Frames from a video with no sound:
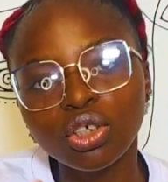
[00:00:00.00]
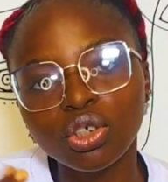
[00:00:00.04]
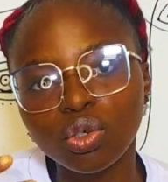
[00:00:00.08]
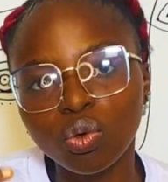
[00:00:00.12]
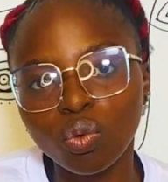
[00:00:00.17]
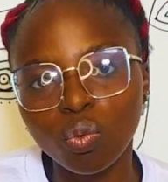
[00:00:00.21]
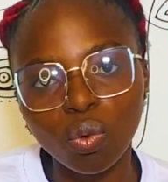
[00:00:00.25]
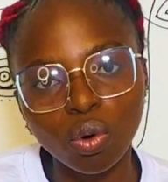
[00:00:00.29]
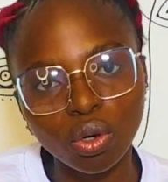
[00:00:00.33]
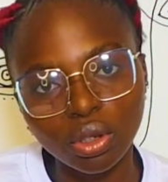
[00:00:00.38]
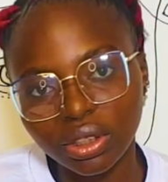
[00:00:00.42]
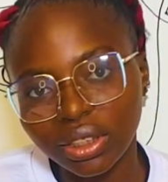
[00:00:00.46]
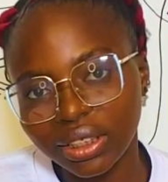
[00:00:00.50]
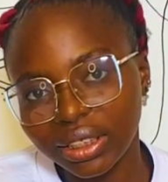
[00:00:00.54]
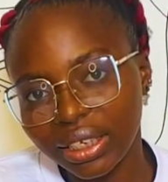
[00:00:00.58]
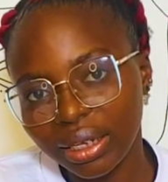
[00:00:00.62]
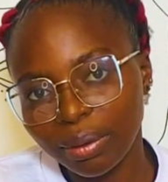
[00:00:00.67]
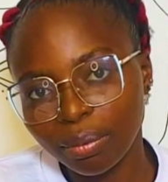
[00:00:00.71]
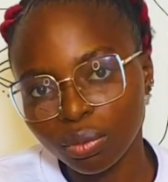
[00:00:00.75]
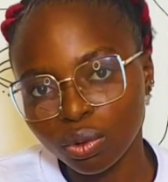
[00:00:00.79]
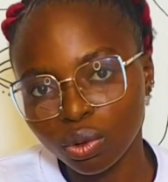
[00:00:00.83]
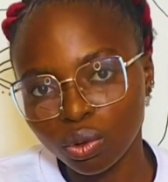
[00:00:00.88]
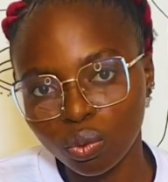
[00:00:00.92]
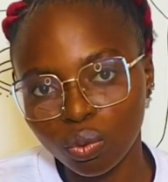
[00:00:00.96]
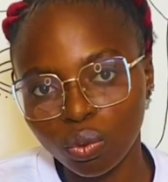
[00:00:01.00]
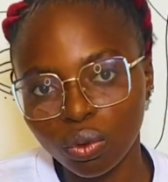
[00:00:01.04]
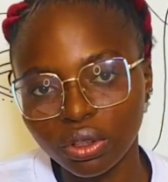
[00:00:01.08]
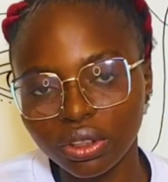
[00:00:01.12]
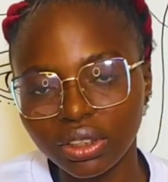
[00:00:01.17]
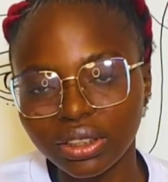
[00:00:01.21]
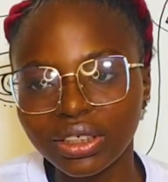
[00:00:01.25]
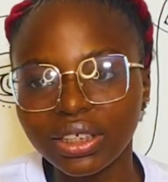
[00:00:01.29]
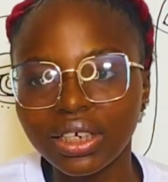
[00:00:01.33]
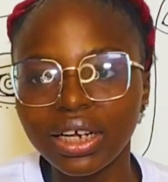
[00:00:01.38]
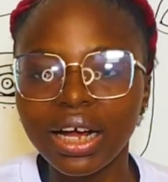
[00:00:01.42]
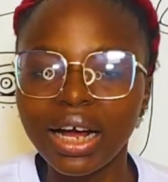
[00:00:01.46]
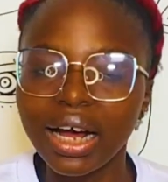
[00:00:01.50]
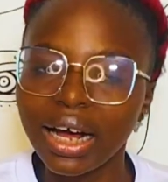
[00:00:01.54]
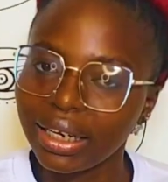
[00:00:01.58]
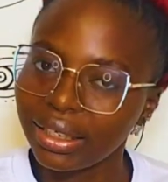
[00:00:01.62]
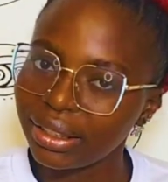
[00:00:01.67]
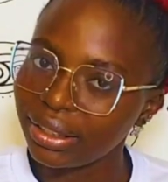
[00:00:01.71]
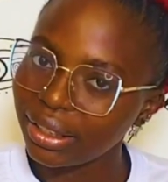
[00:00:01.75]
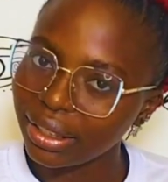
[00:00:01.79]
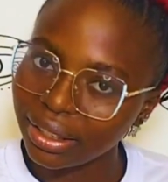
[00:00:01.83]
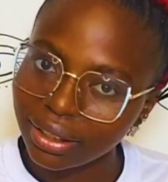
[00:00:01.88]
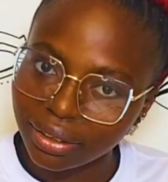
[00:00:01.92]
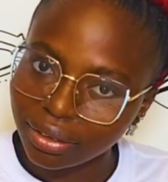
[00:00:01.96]
you want them to watch,
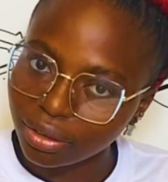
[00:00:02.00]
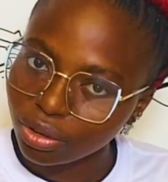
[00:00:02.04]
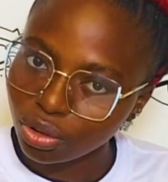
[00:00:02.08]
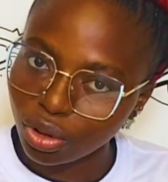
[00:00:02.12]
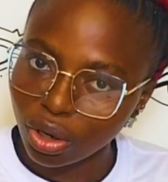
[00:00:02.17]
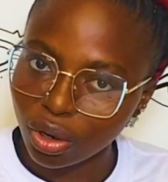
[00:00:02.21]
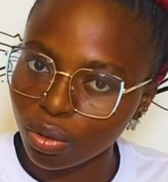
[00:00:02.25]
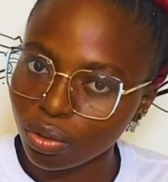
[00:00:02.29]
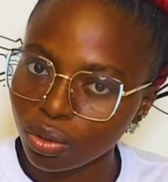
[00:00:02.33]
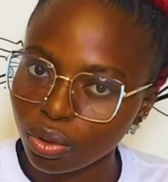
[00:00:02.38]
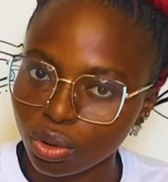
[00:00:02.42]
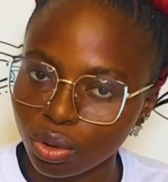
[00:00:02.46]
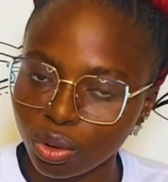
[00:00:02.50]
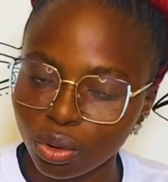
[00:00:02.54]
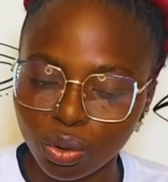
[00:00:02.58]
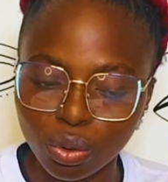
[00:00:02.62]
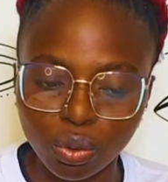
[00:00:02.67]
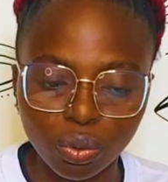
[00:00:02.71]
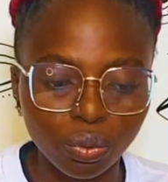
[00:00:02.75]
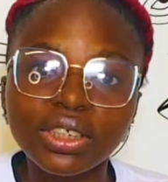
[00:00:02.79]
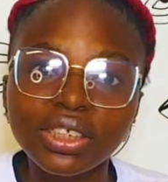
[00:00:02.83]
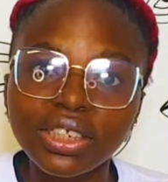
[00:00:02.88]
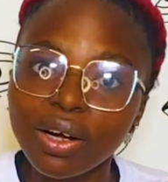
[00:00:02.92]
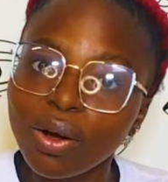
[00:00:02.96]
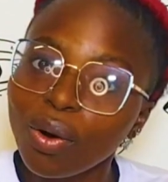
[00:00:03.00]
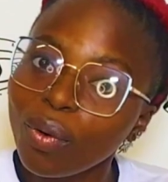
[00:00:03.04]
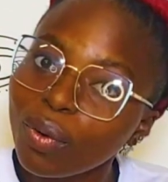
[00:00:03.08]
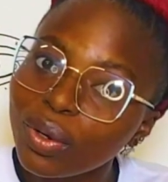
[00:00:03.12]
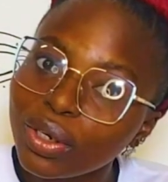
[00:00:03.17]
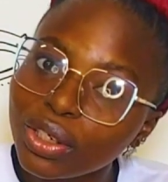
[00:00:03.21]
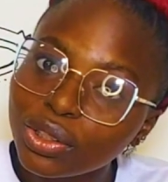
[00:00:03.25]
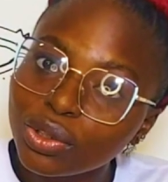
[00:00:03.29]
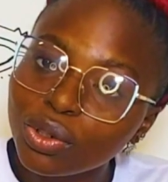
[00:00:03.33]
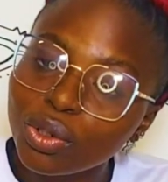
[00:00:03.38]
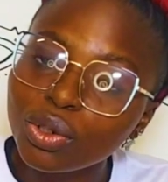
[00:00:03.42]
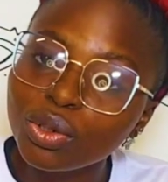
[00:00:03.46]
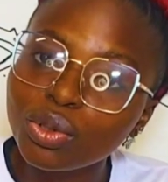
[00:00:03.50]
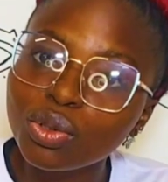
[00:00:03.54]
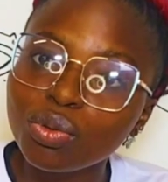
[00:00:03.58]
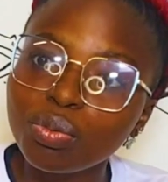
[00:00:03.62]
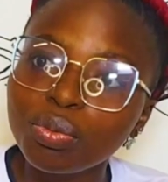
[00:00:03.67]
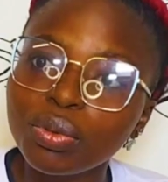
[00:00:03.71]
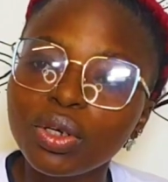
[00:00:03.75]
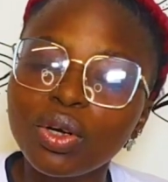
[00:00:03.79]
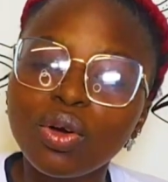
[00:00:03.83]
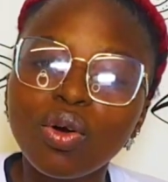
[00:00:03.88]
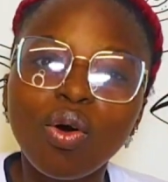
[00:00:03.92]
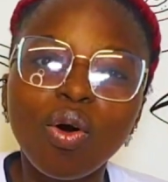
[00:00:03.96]
and then you're going to go. The second one is going to
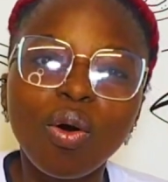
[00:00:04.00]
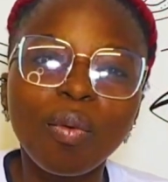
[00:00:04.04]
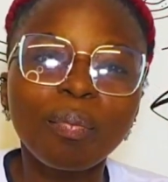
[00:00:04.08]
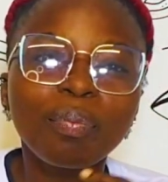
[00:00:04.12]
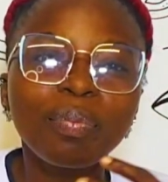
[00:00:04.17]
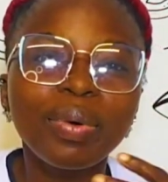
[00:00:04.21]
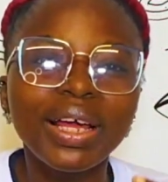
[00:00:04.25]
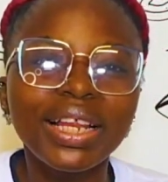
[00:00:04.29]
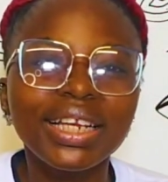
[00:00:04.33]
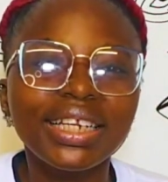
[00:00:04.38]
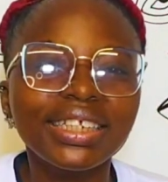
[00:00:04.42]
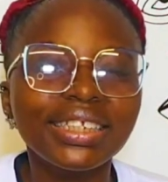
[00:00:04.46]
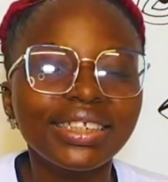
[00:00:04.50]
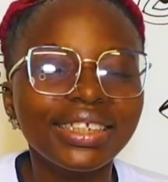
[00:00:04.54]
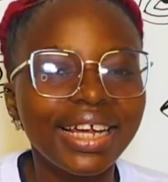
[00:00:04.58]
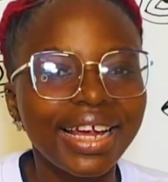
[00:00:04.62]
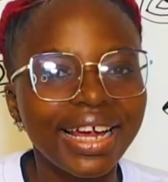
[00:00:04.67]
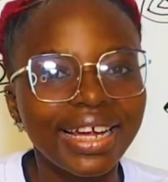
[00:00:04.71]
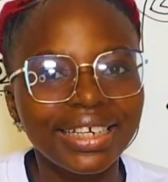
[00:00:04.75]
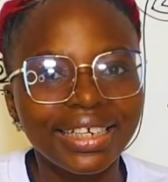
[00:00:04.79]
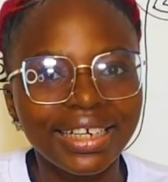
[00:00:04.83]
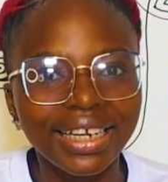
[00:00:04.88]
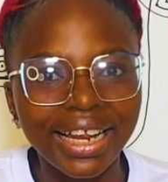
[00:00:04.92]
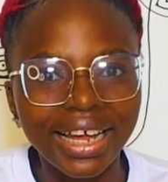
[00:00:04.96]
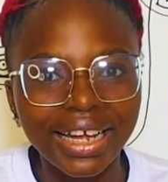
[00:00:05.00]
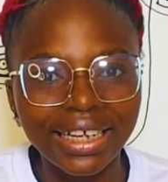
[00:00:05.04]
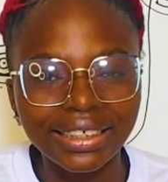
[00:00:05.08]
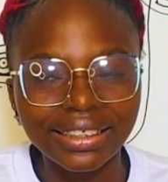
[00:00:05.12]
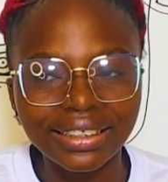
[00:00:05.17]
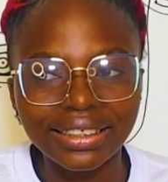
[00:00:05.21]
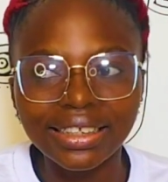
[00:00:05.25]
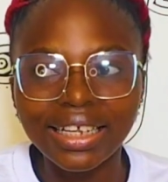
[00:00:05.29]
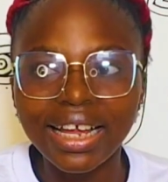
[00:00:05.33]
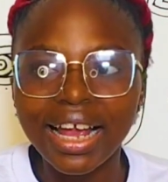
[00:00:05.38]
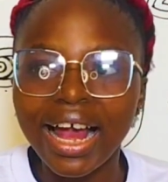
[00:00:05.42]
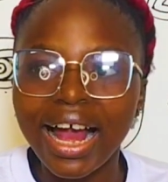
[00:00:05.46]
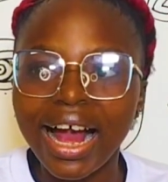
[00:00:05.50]
be compelling headlines.